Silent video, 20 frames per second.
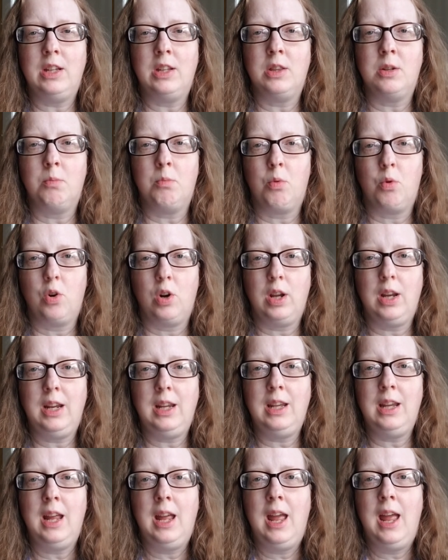in the
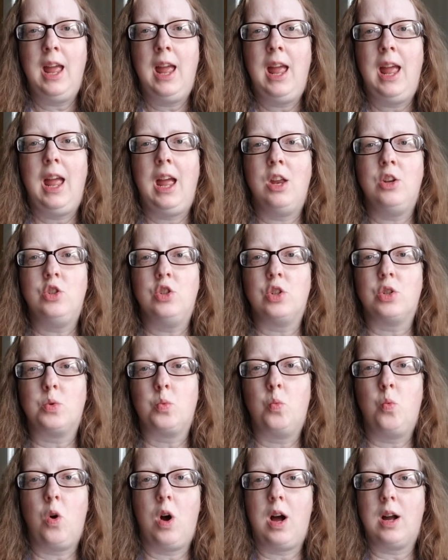morning and just
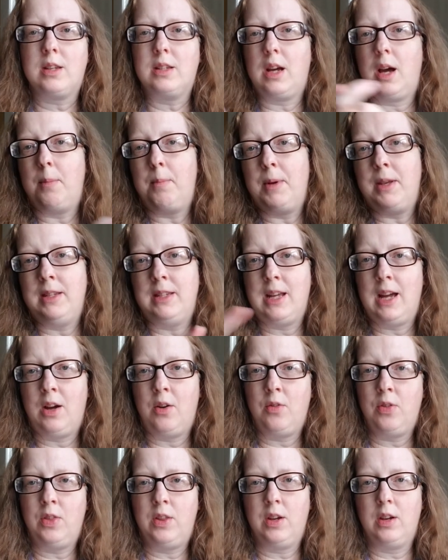walked up and
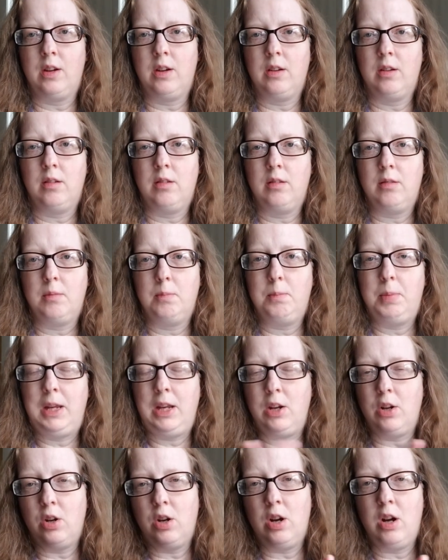down the
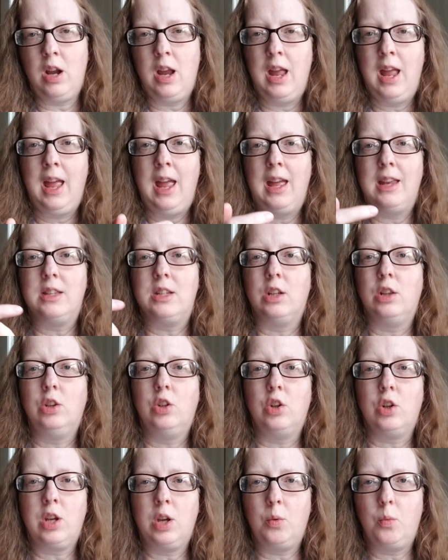pier to
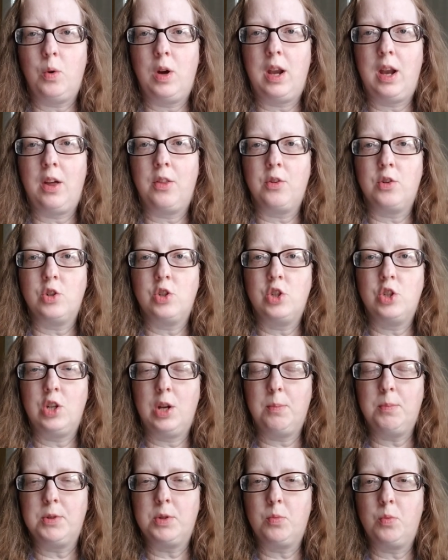look at what other
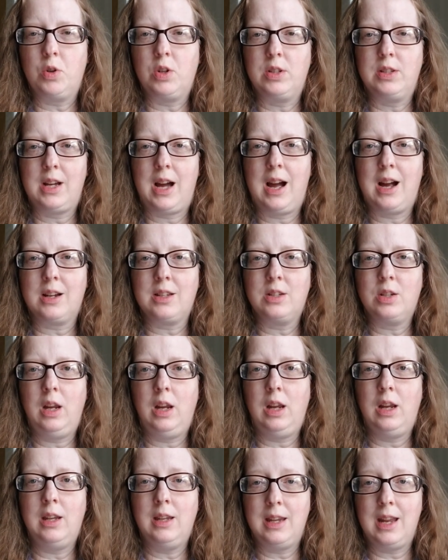ships were docked
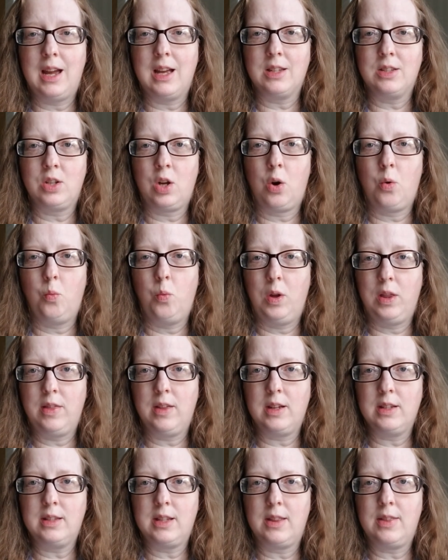in Nassau with
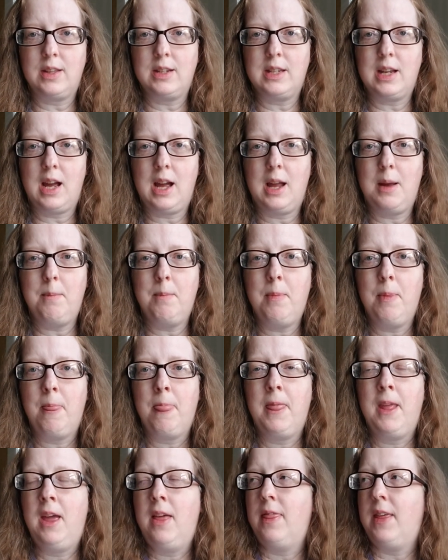us at the time.
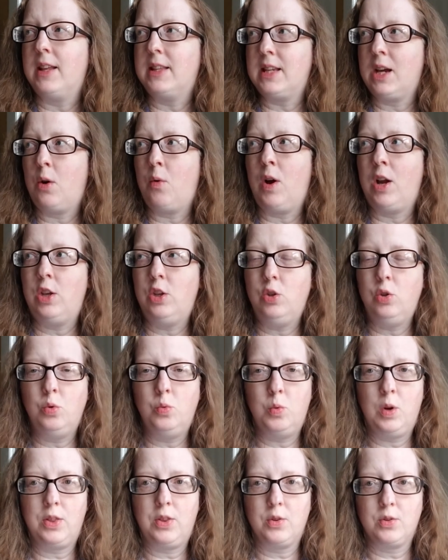That's how I knew
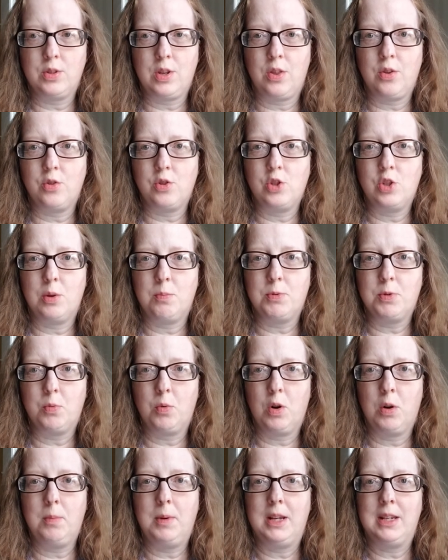what those other ships
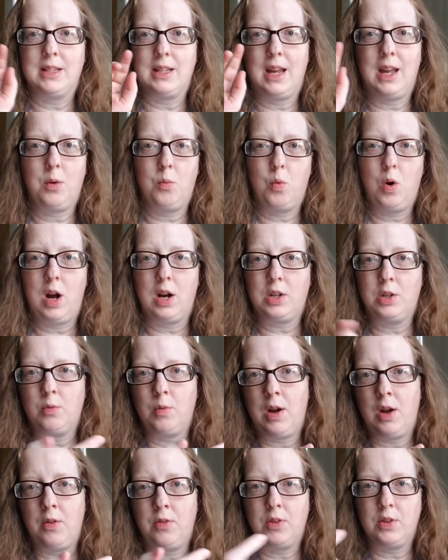were, because I had walked
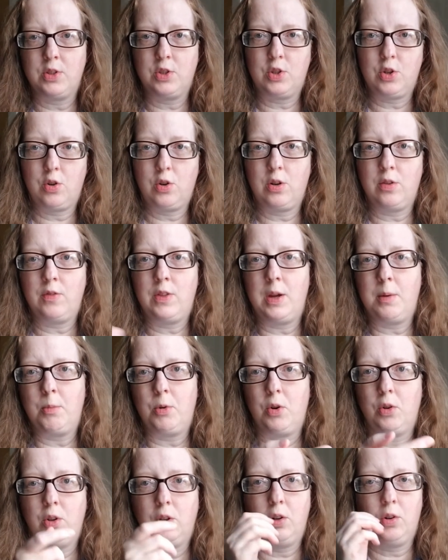around the stern of them
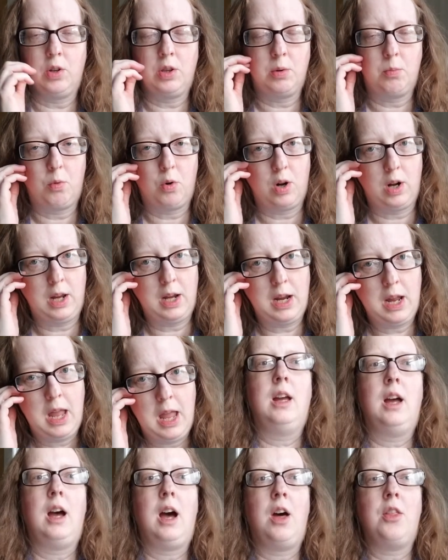earlier in the morning.
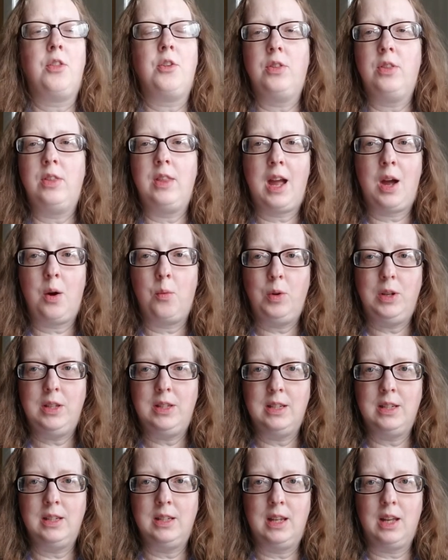Other than that, we
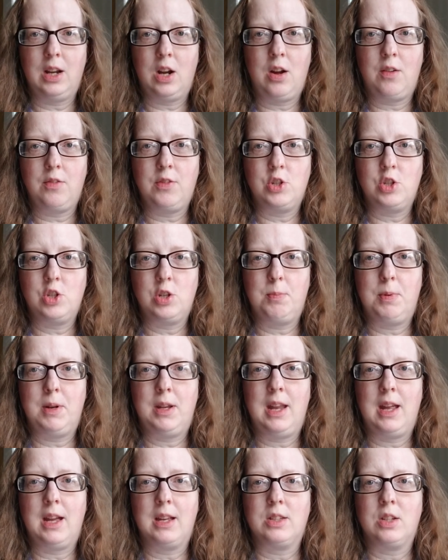didn't get off the ship
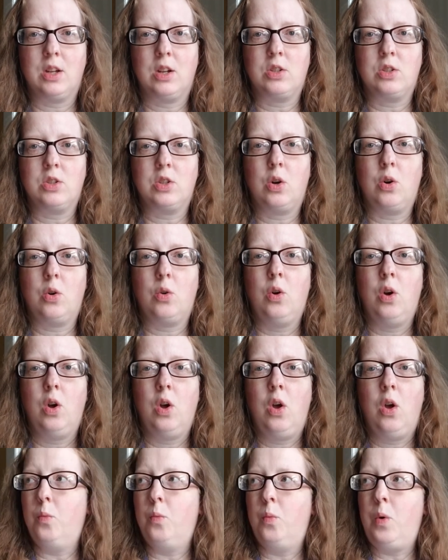in Nassau. So
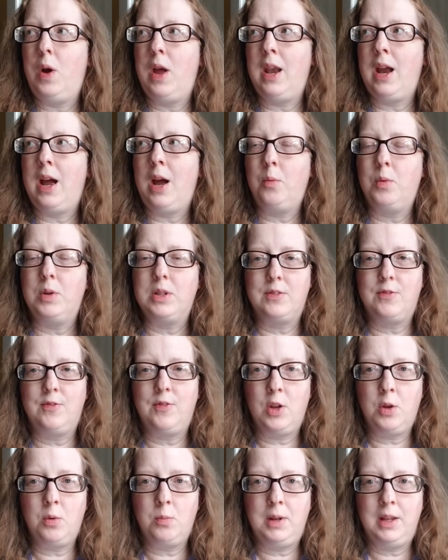when I was
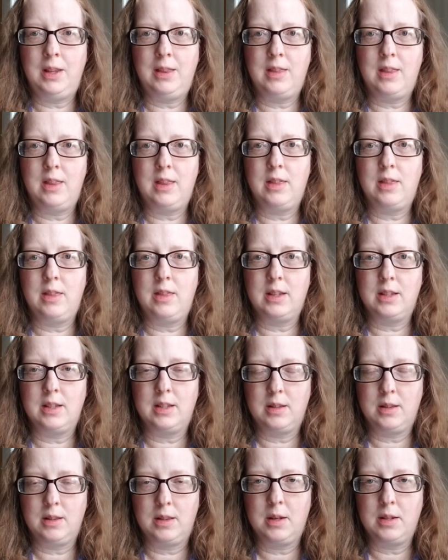filming
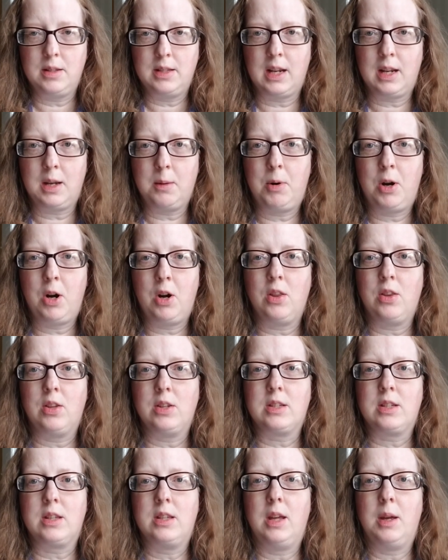the second part of
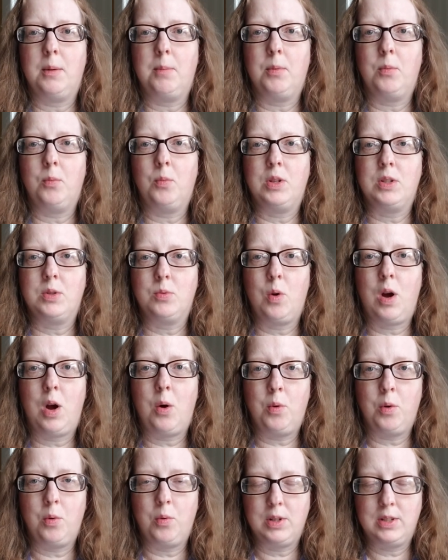this clip was
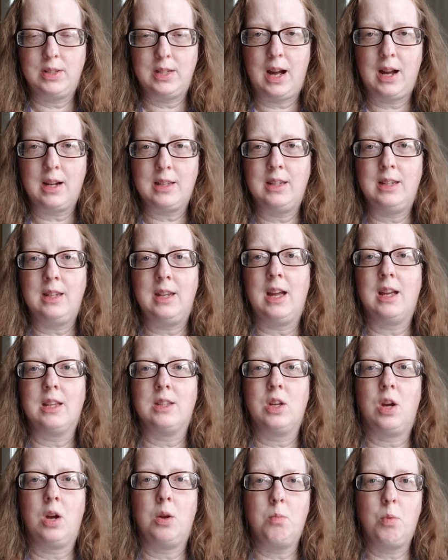while we were docked in
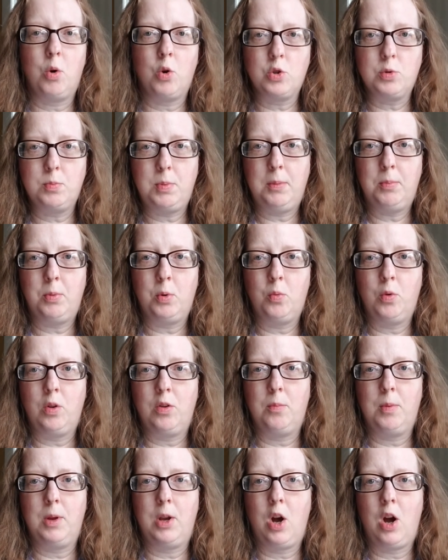Nassau, and most people would
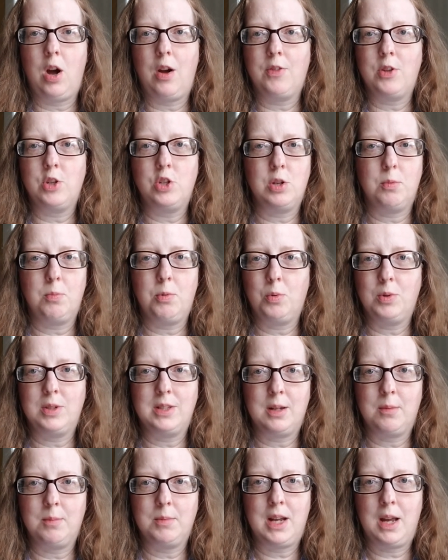have been off the ship. It was
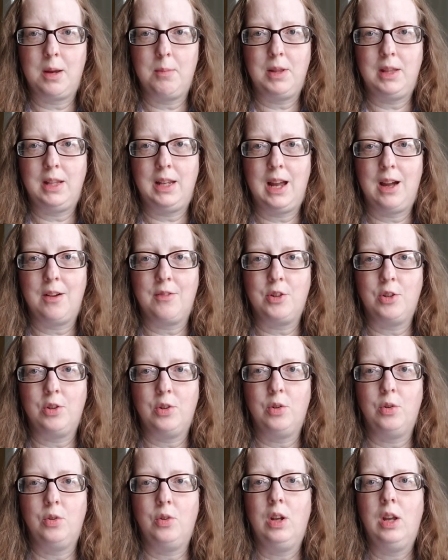sometime in the
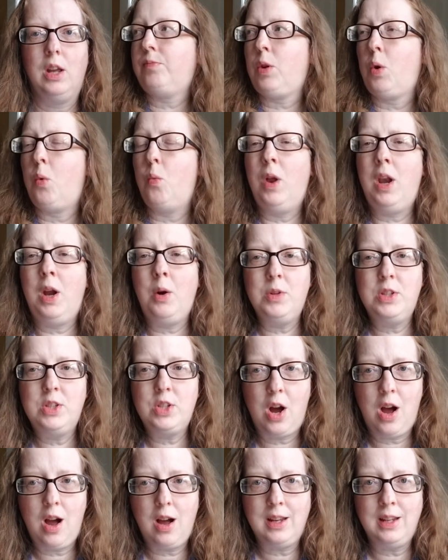afternoon. What I was
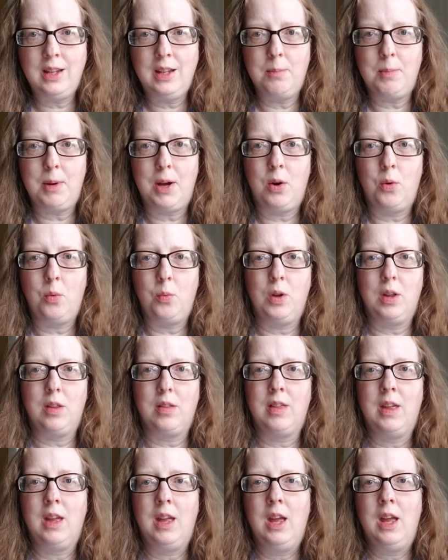talking about with